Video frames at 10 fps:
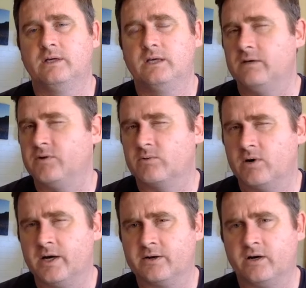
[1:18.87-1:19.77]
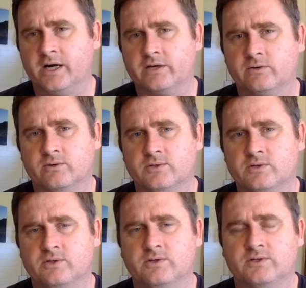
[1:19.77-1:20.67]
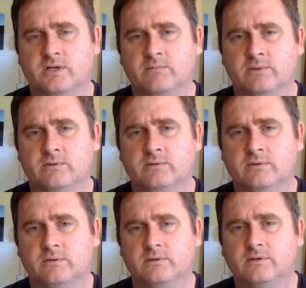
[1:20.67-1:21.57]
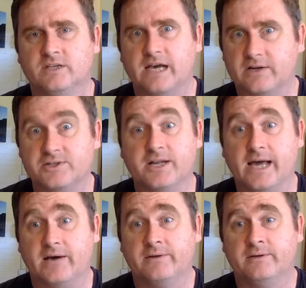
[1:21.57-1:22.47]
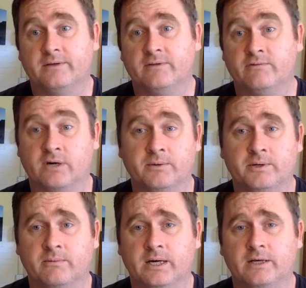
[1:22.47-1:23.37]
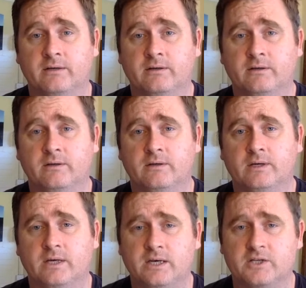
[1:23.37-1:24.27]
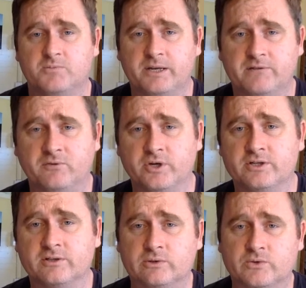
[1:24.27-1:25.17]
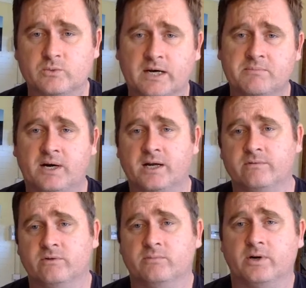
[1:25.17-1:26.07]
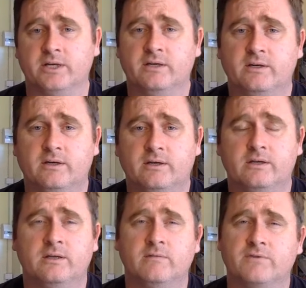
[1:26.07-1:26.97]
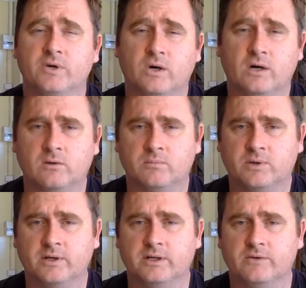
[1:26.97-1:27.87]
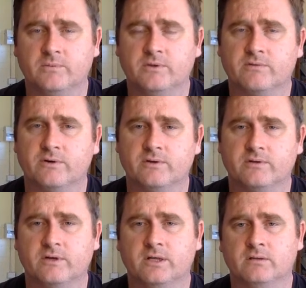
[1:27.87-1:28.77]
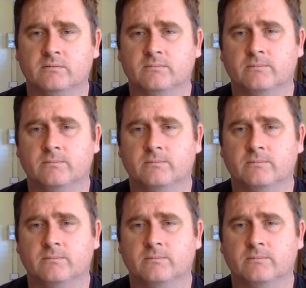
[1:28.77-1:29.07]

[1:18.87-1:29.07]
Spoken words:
If your right eye causes you to stumble, gouge it out and throw it away. It is better for you to lose one part of your body than for your whole body to be thrown into hell.